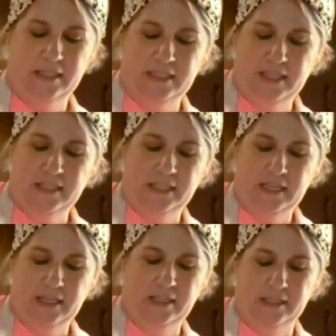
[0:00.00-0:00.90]
since this
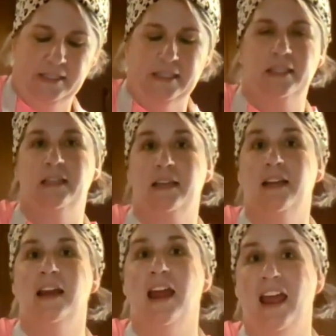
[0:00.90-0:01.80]
is
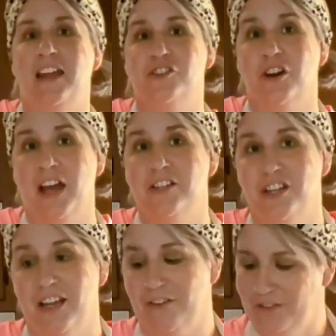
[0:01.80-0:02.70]
a try
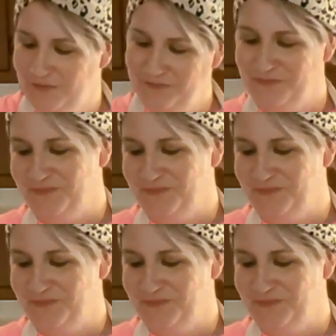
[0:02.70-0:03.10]
channel,